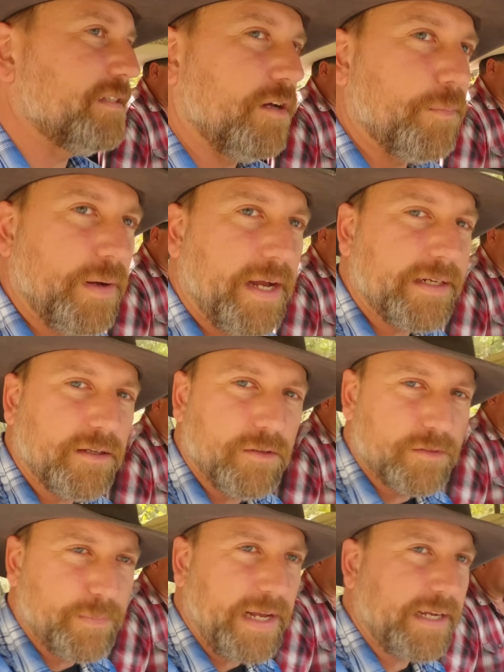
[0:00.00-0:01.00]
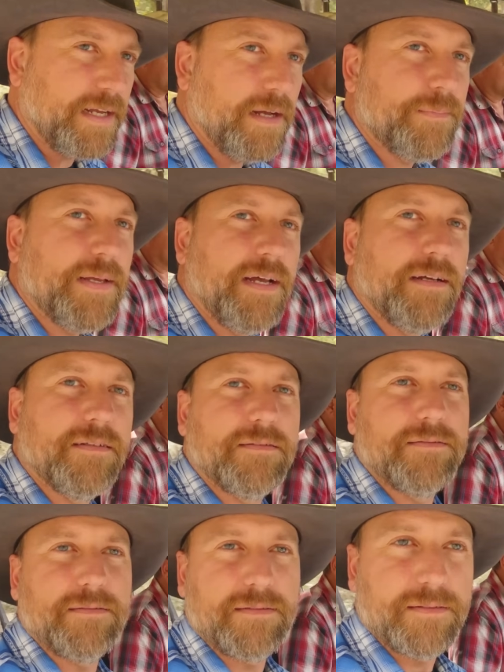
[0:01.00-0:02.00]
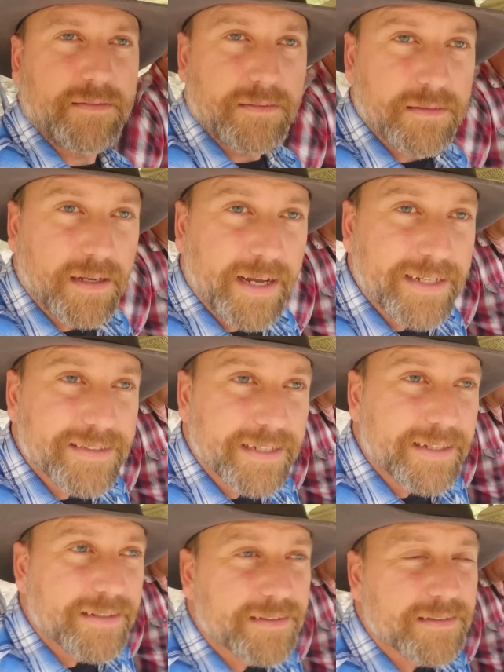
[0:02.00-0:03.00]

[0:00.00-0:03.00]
until pine goes back up. Yeah, I see.